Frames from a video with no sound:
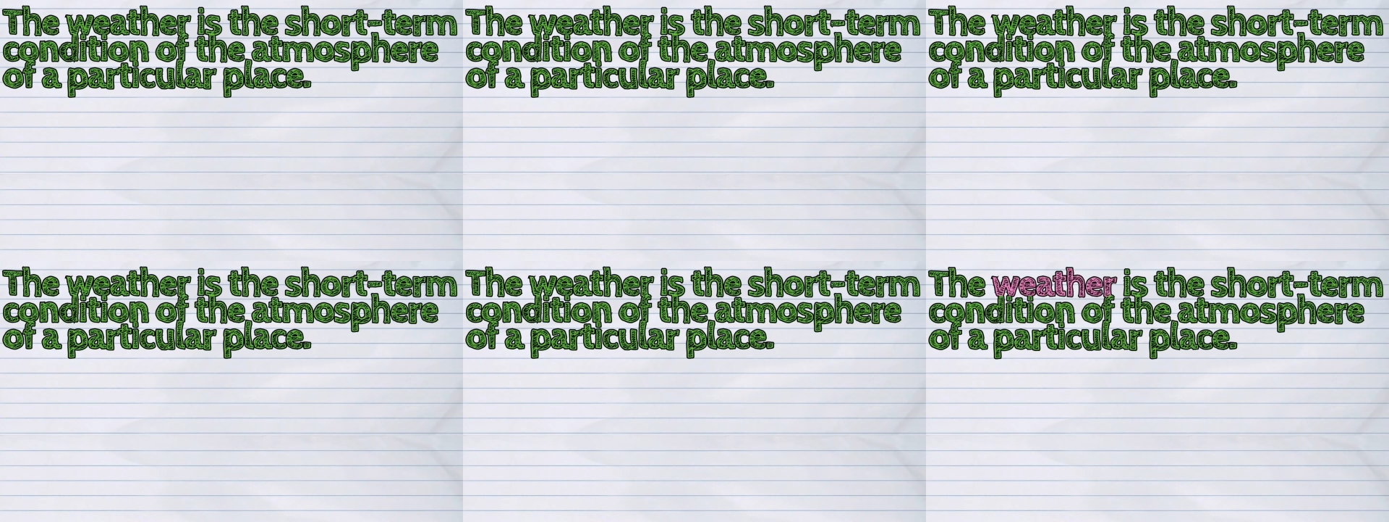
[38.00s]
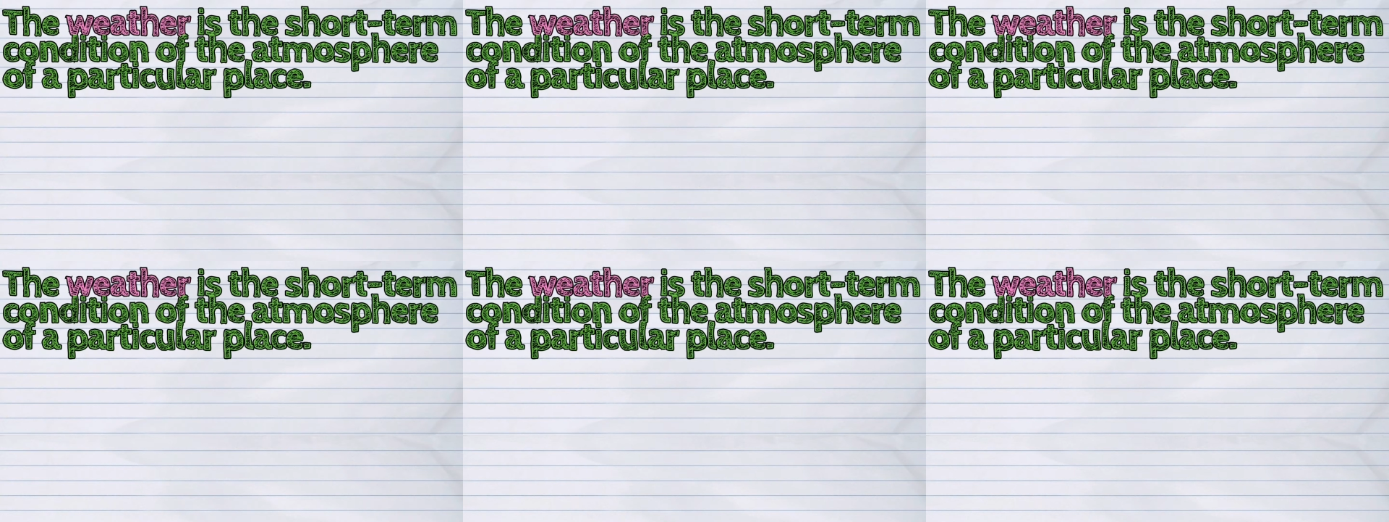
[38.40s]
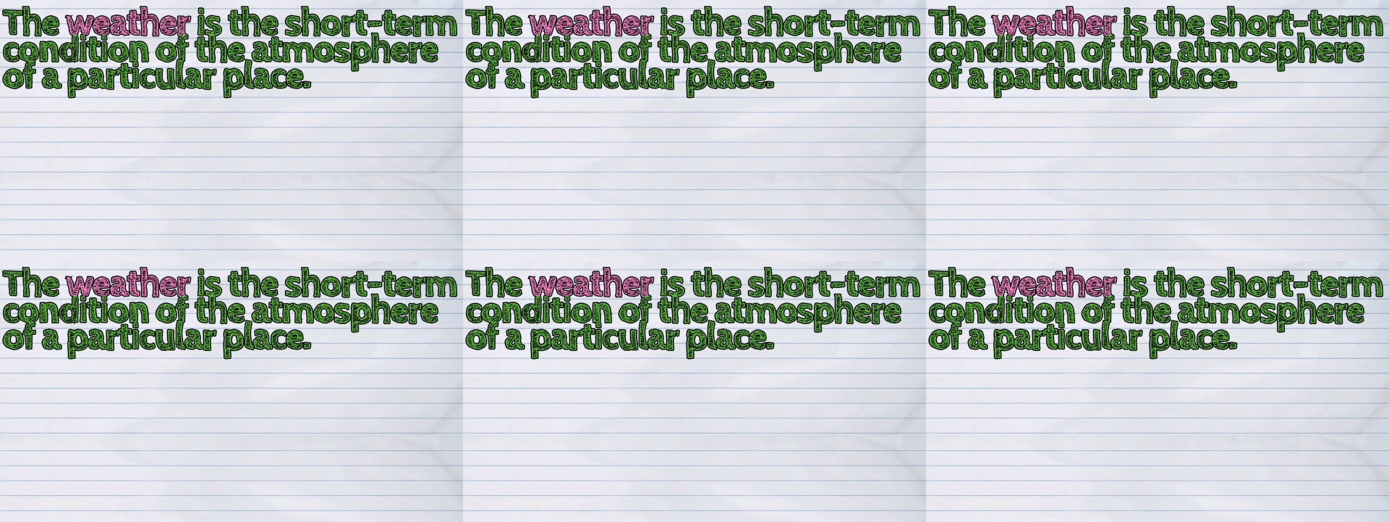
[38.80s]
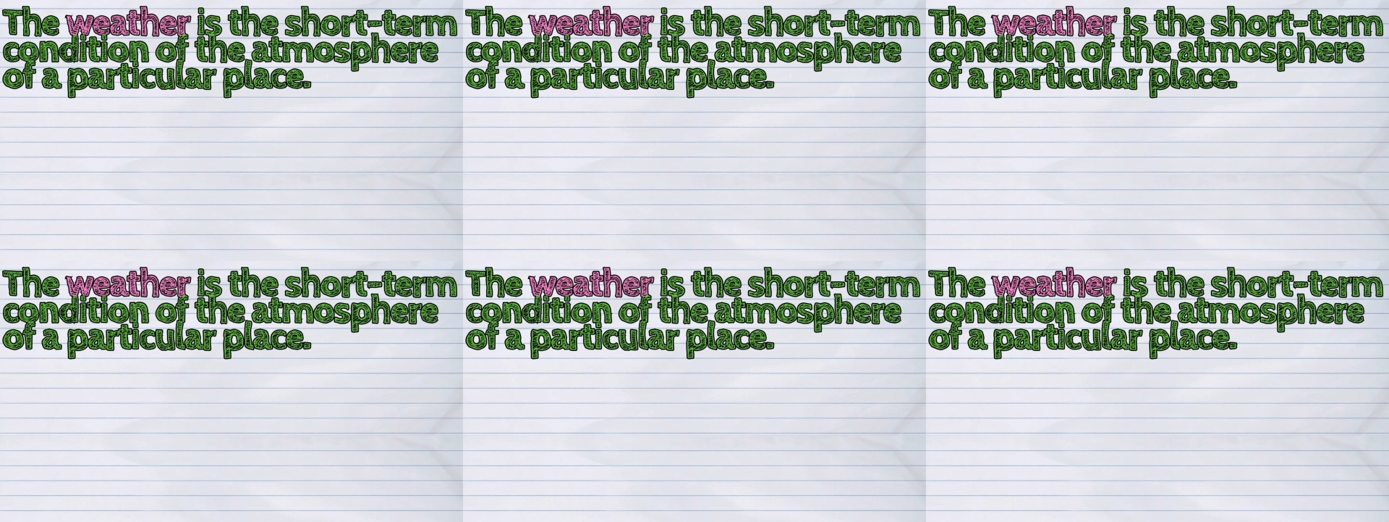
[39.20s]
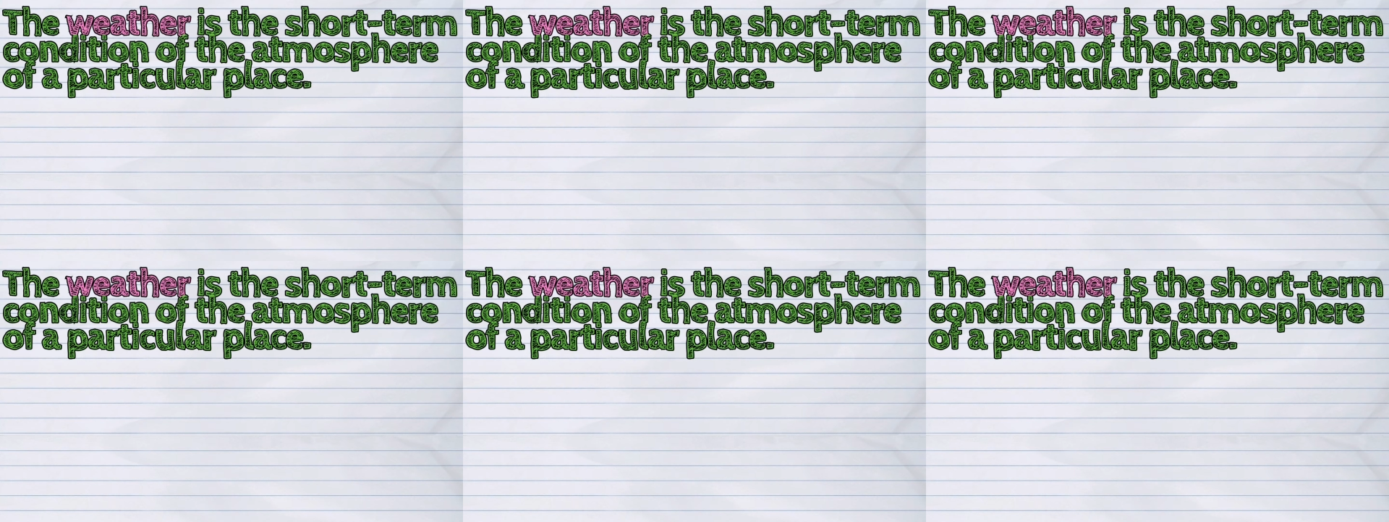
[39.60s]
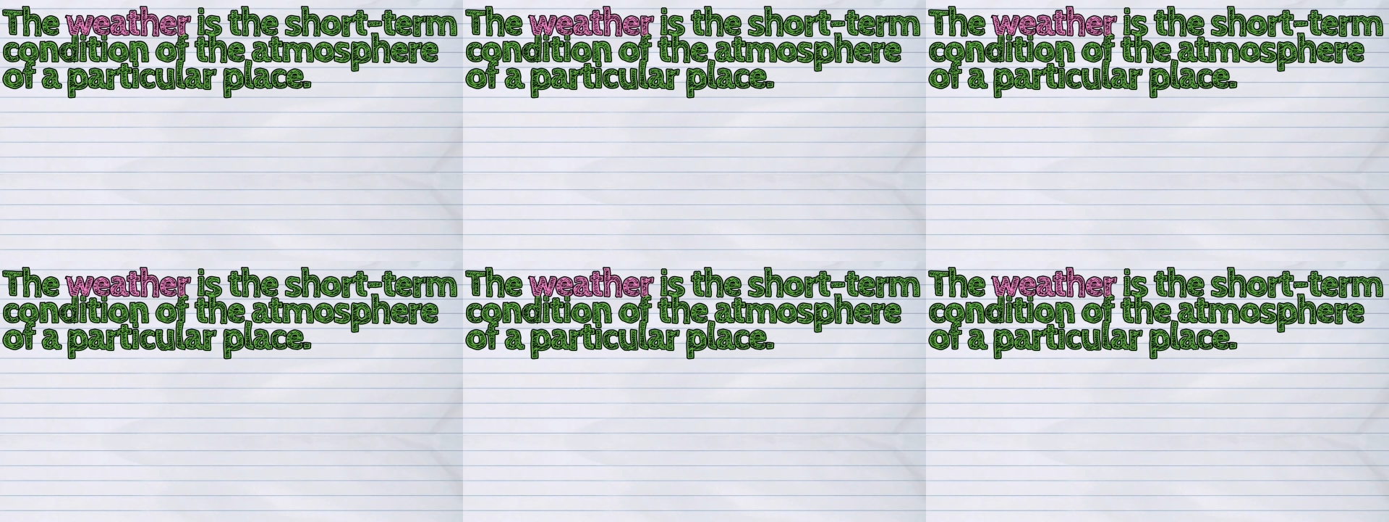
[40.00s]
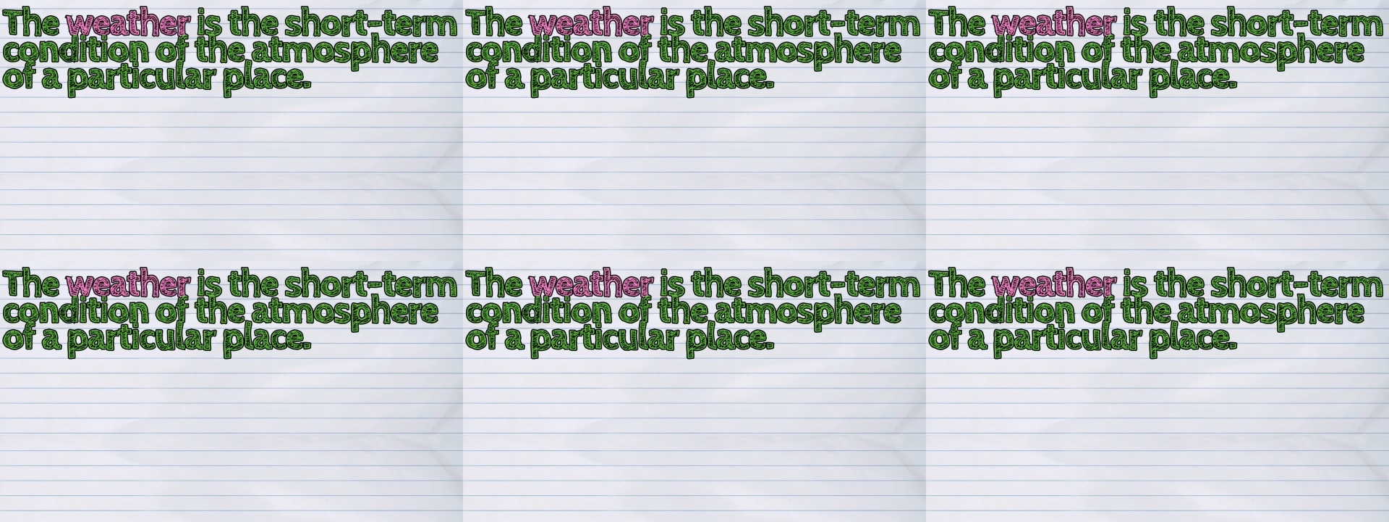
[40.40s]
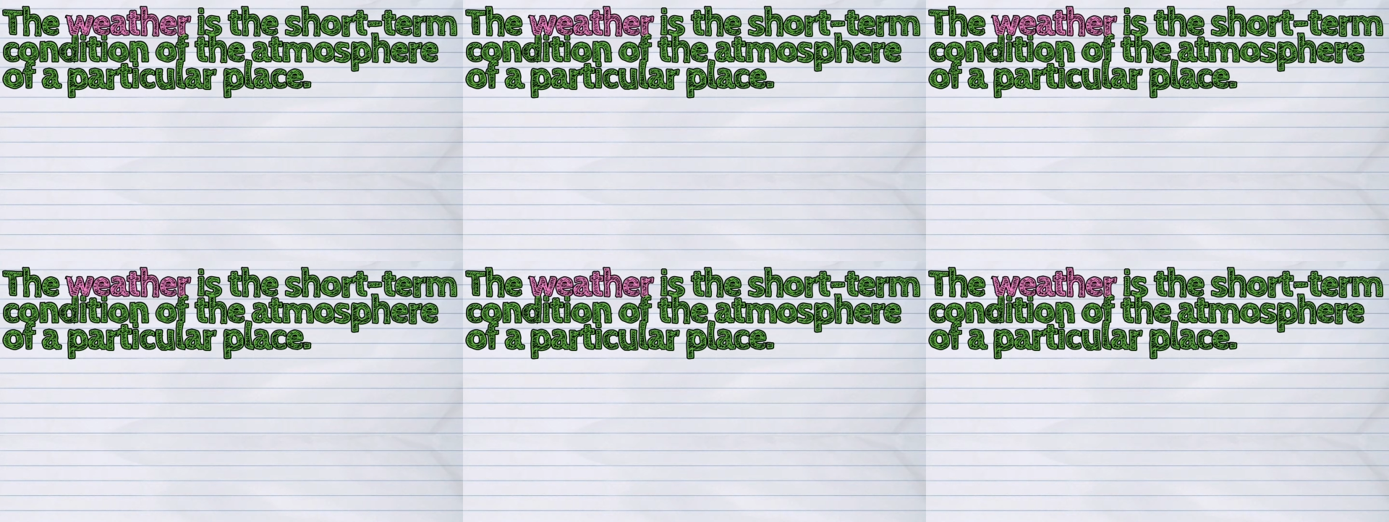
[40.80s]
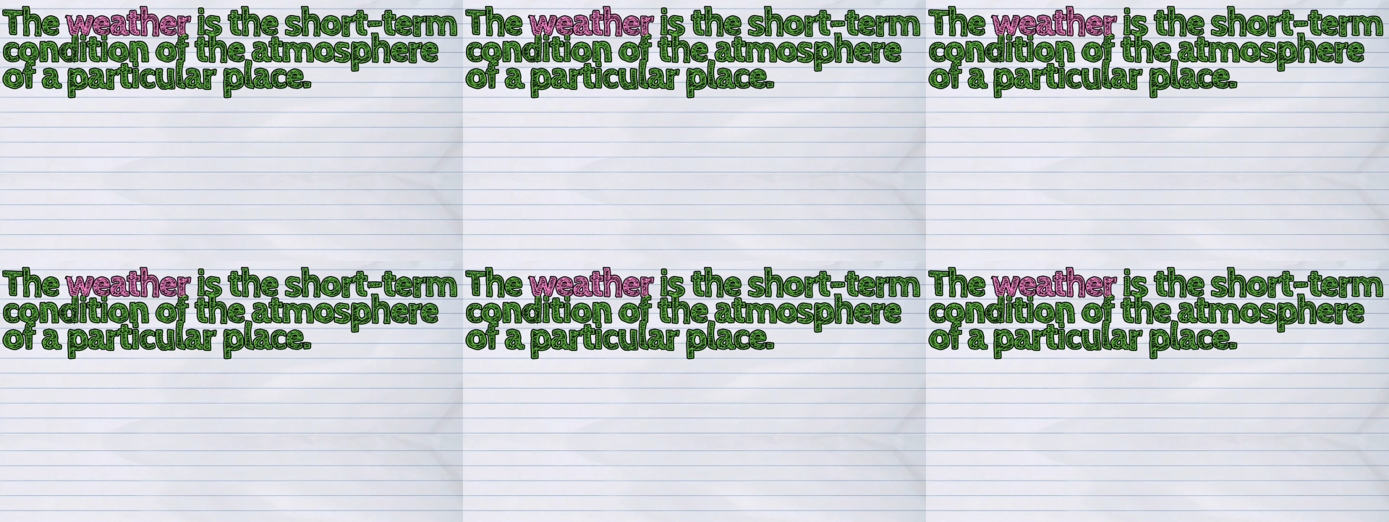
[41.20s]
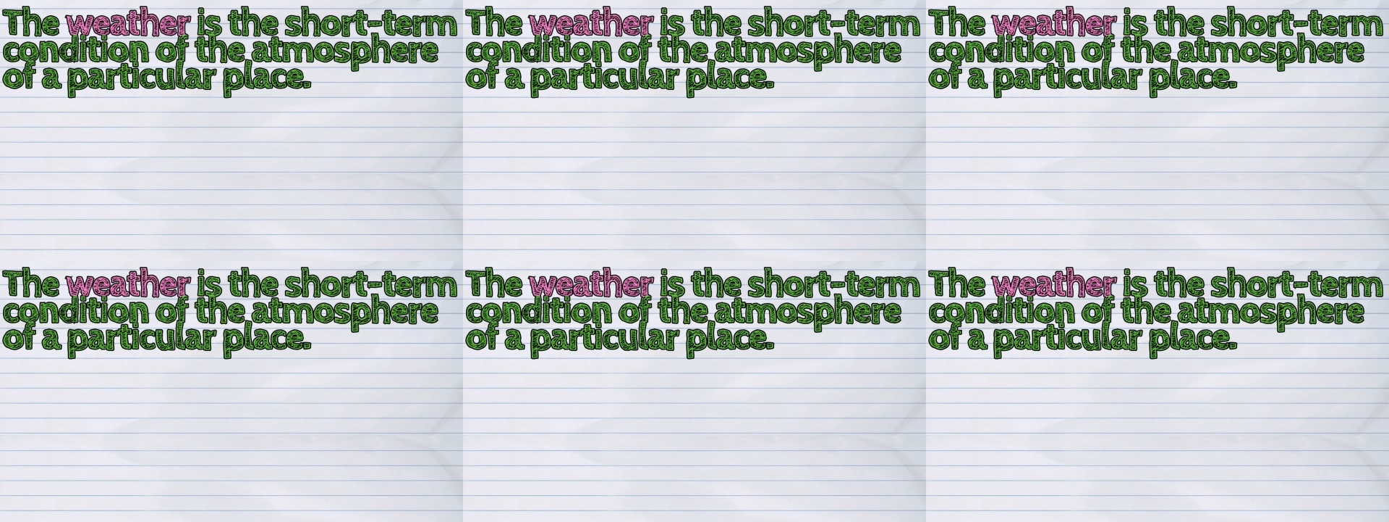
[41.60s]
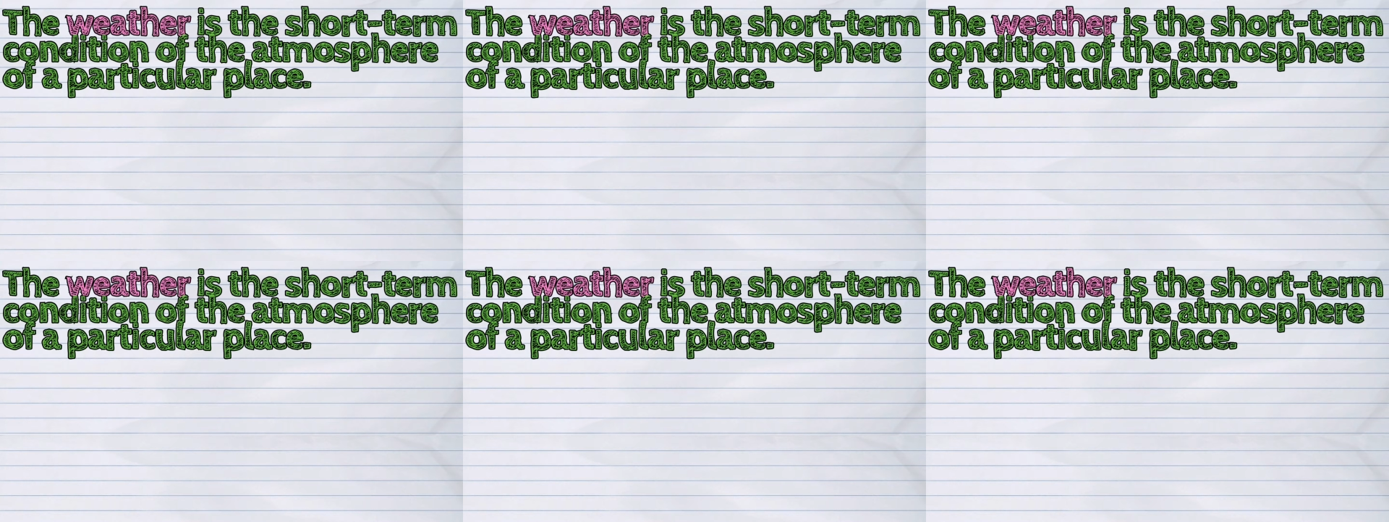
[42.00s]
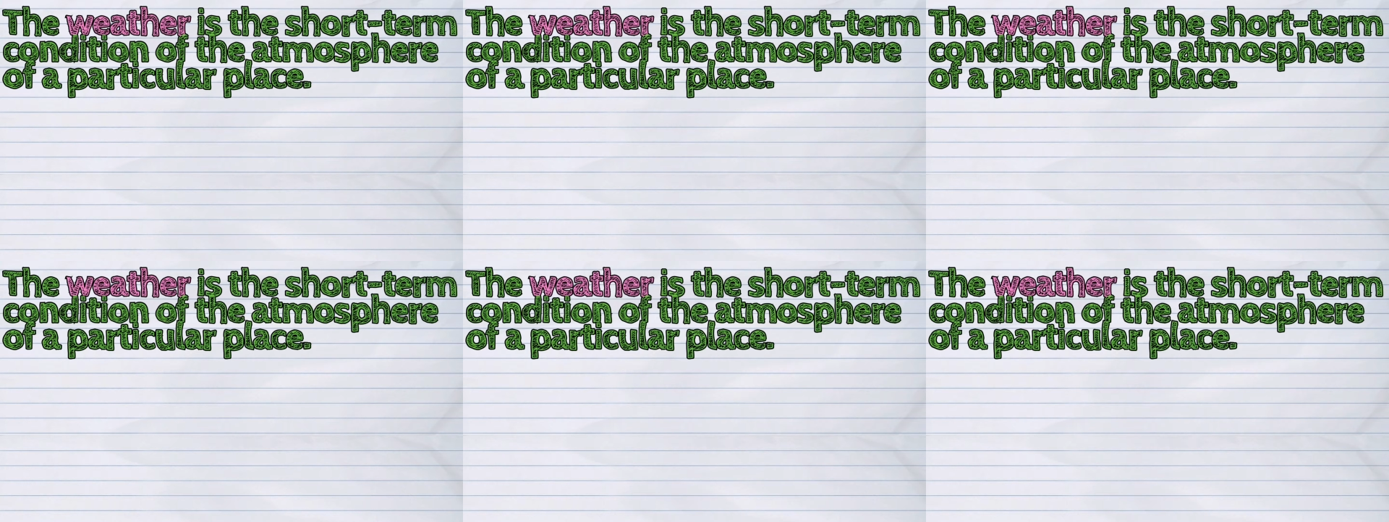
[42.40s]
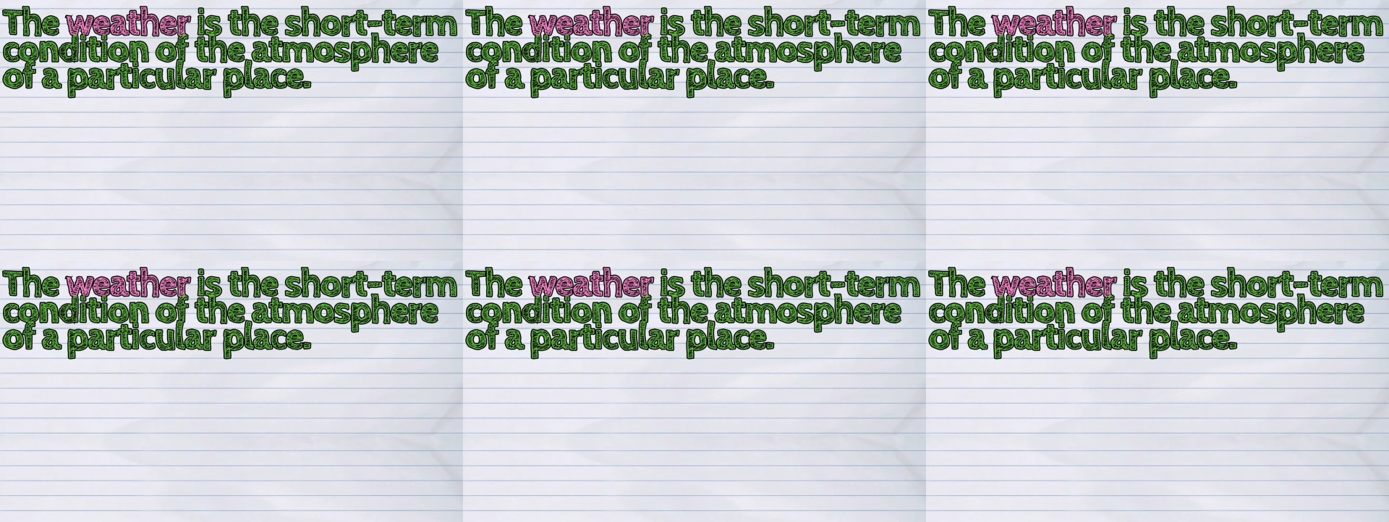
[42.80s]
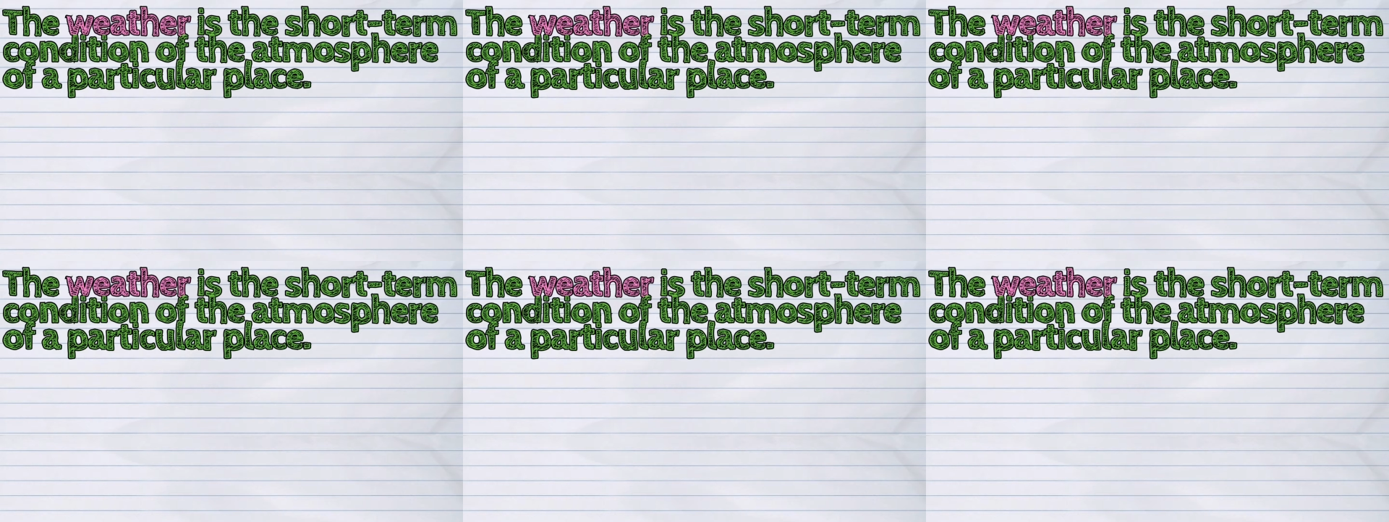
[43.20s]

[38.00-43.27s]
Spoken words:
No face is visible, so there are no lips to read.